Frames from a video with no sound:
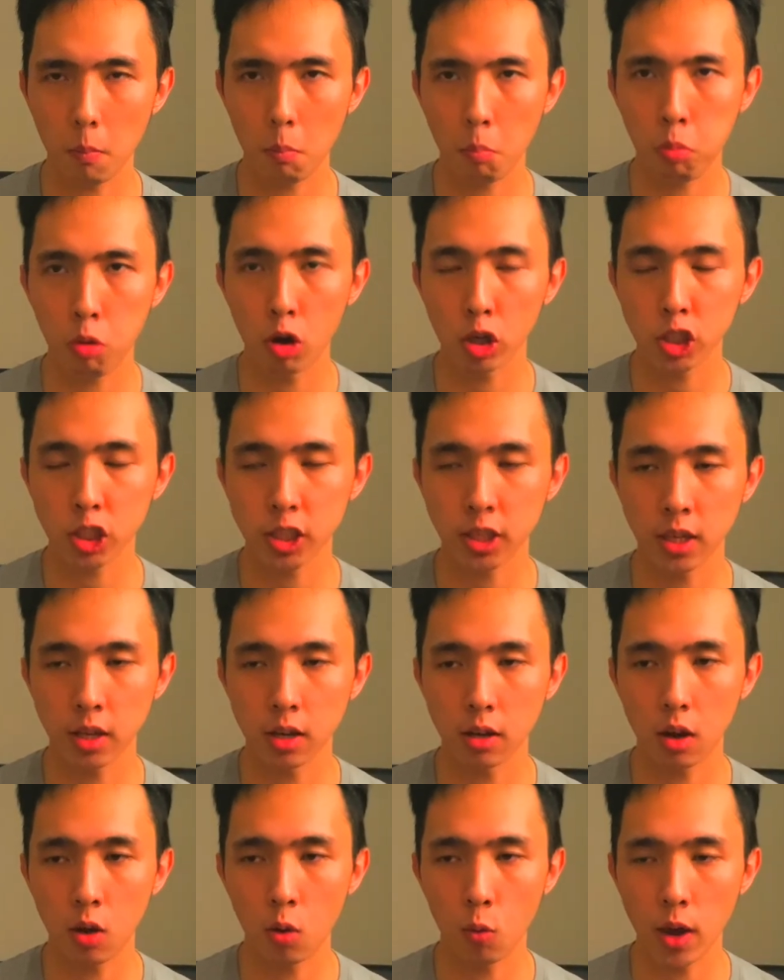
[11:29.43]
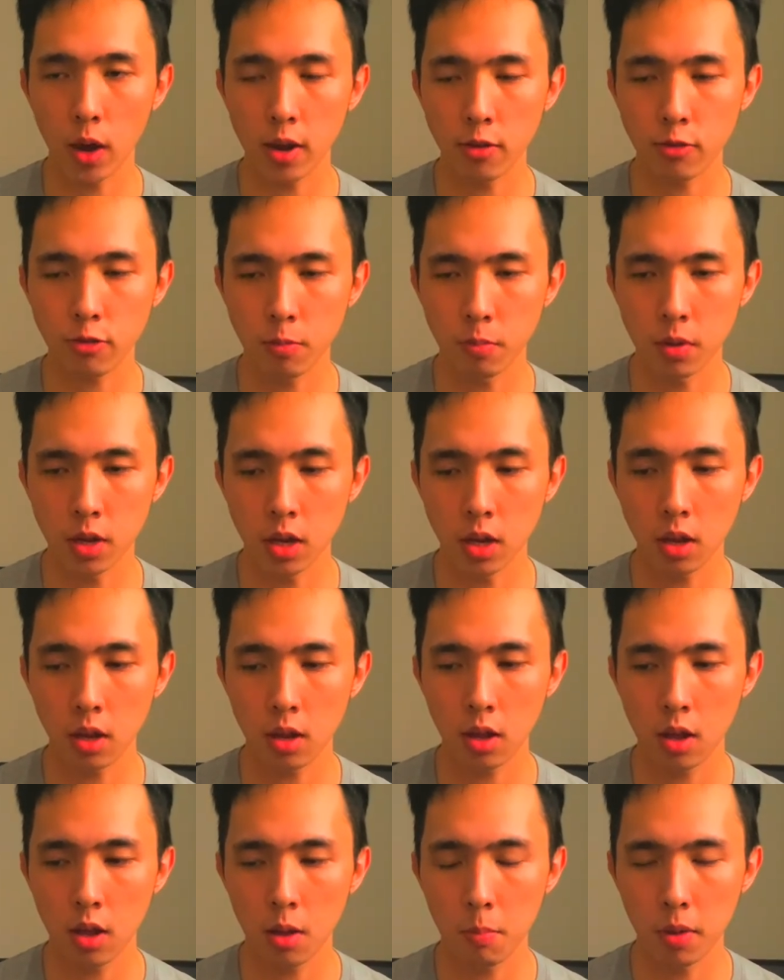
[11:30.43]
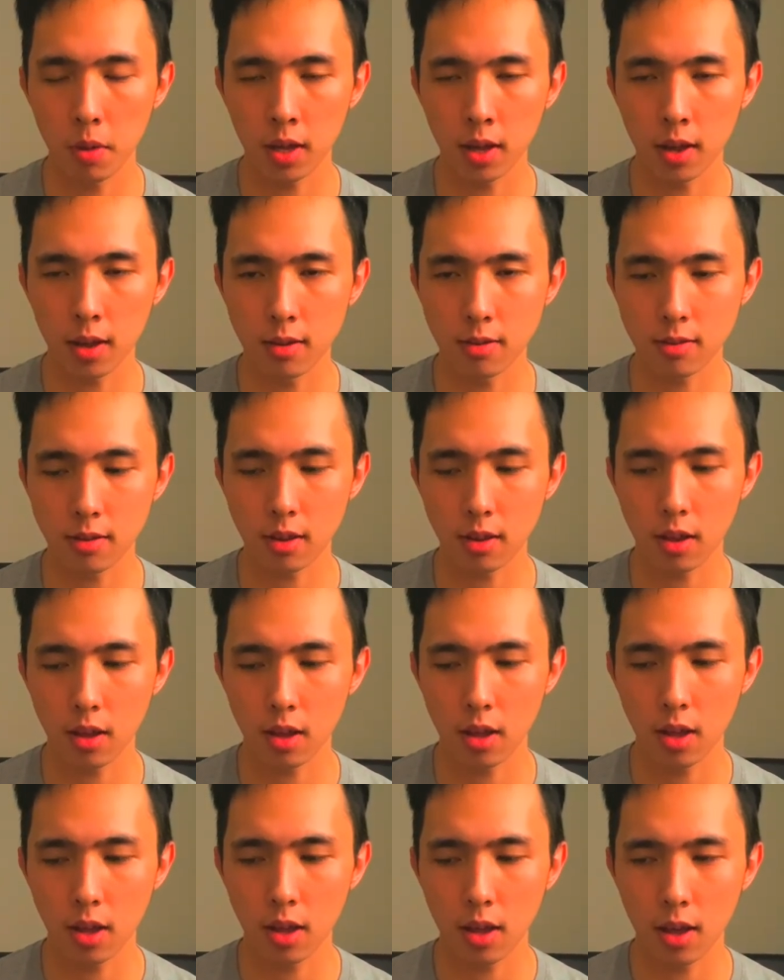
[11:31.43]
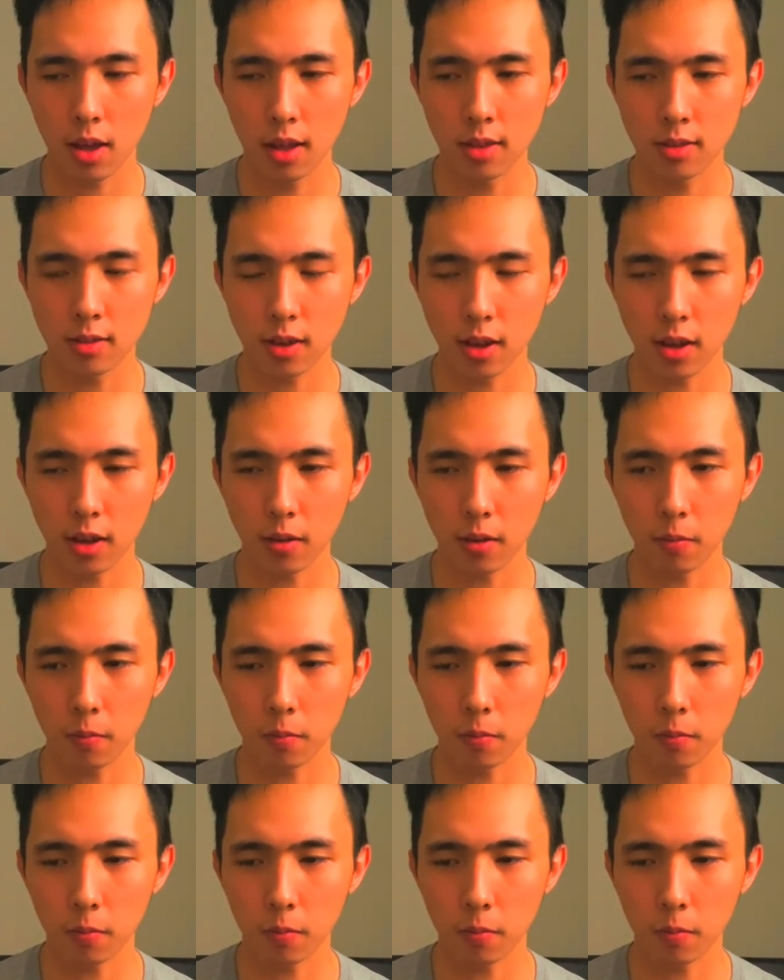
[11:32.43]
pushing it away from me because it's like,